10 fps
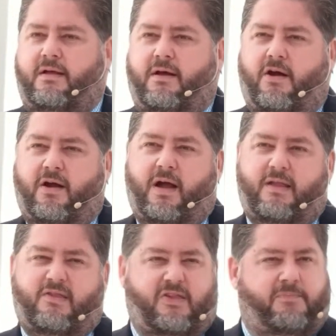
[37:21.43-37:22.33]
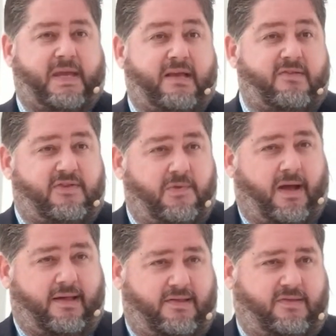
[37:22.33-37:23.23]
Our God speaks to
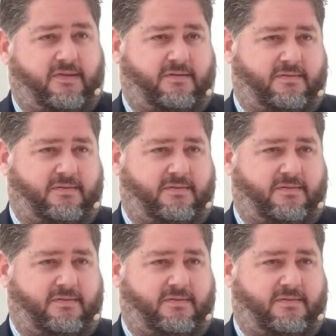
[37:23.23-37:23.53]
us,